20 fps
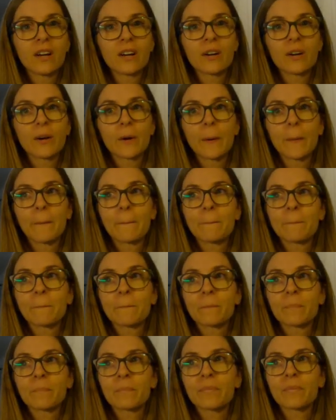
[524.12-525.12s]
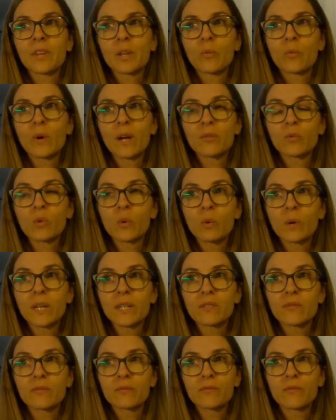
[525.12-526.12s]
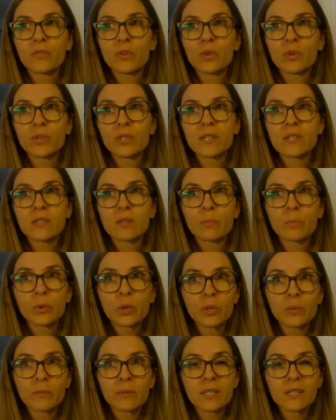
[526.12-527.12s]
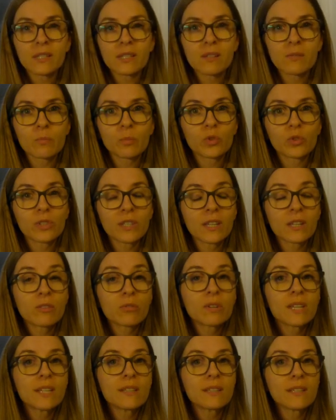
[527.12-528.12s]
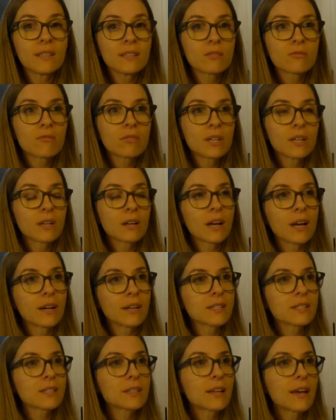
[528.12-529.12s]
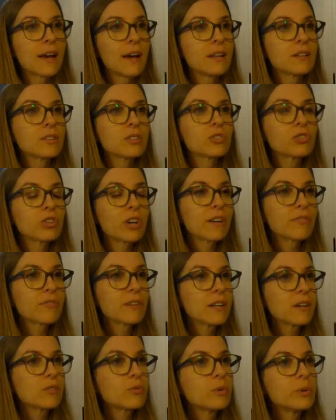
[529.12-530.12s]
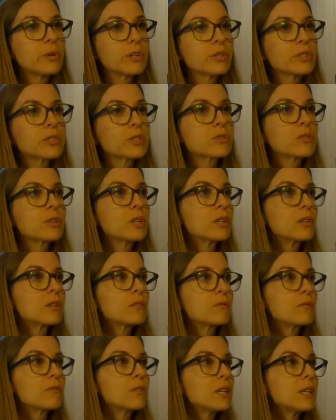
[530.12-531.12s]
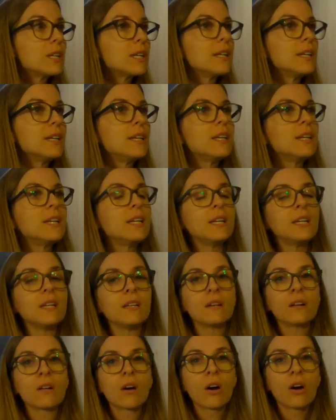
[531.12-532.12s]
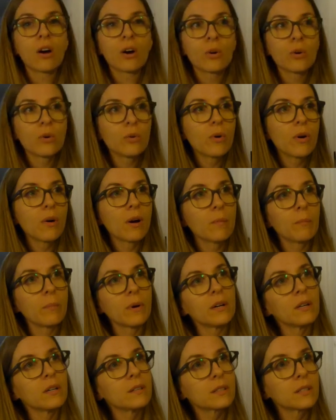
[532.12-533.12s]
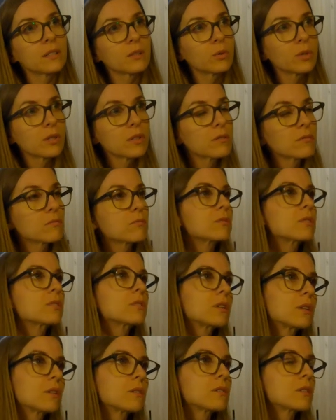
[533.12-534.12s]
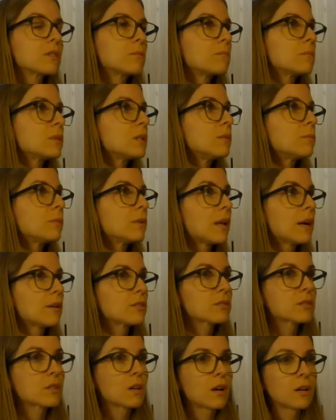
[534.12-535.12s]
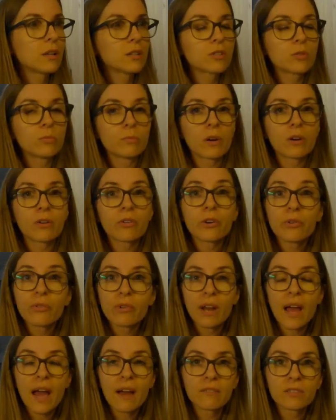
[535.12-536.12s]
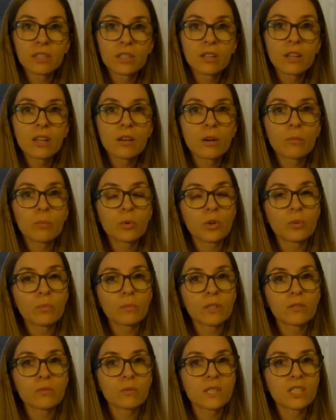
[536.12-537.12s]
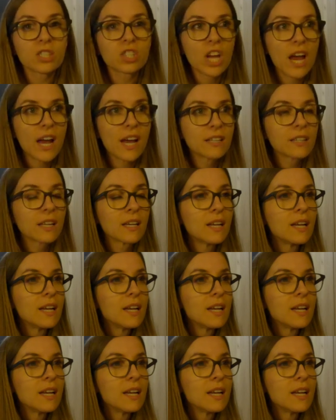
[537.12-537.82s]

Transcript: When we went for this appointment this morning, we did realize that the traffic was really low, but there was still some people outside. Tomorrow we have another appointment with Jade,